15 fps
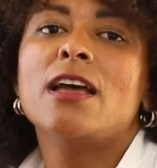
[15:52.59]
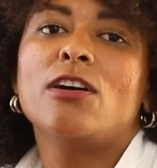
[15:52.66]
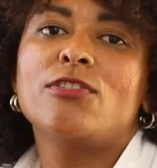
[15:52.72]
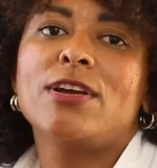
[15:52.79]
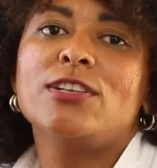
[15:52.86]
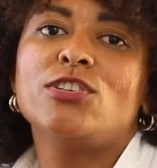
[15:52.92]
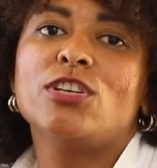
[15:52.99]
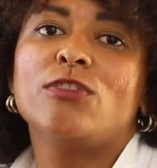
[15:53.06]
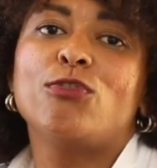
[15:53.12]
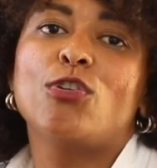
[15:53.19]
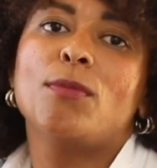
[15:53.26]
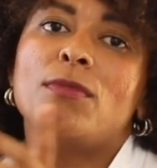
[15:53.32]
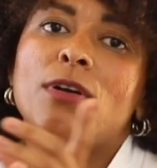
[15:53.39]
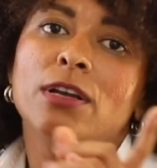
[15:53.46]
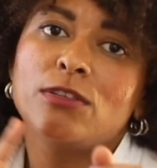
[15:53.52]
ranging
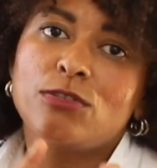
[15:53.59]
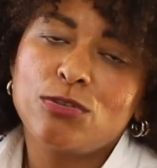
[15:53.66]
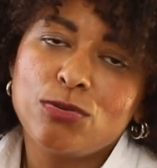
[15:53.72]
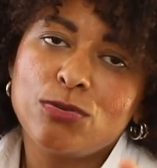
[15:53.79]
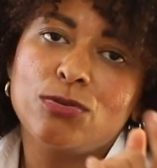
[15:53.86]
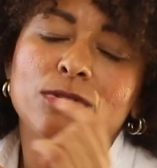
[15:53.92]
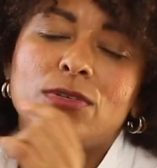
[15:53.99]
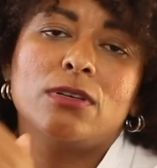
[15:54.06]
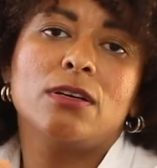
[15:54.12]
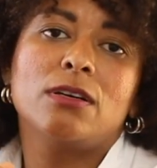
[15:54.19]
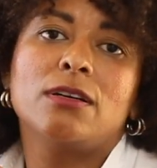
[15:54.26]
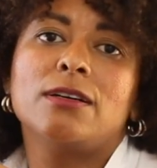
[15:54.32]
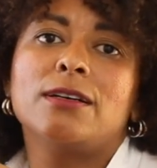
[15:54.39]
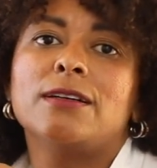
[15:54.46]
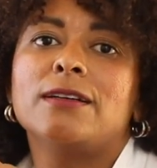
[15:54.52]
from
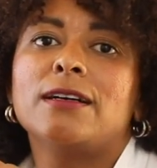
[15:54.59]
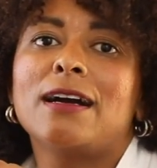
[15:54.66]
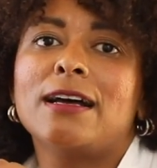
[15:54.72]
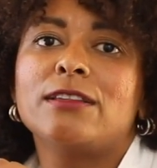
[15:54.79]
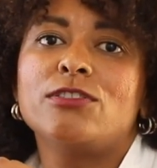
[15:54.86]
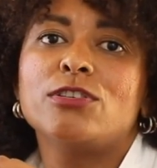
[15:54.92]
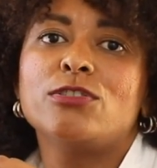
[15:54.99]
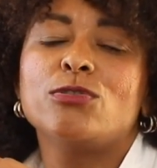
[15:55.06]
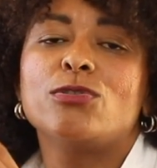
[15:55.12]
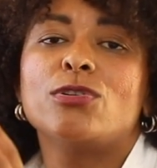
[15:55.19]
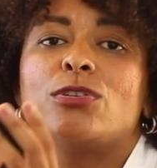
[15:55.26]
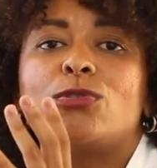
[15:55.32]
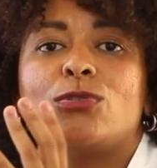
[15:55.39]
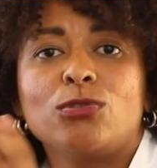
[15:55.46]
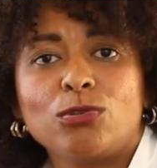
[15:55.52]

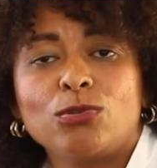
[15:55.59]
€200 to